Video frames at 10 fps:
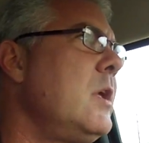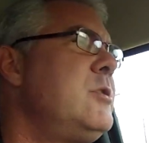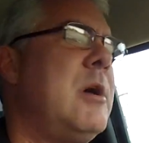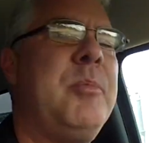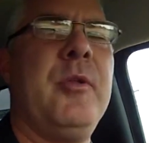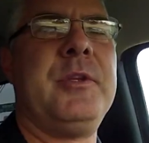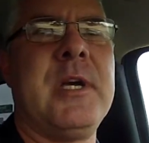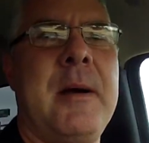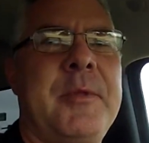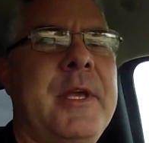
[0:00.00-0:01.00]
So I pulled the
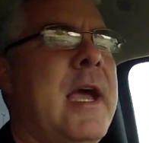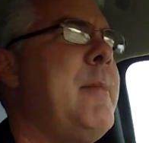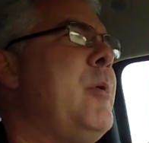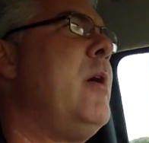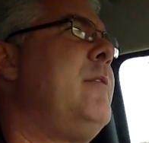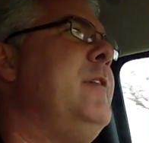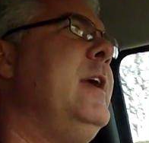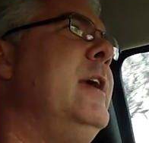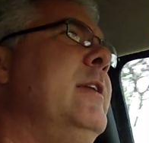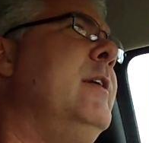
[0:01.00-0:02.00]
top of the cap off
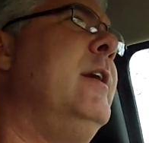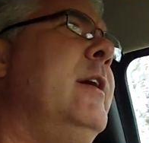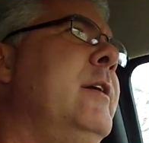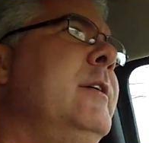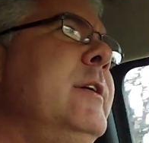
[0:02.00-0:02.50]
and uh,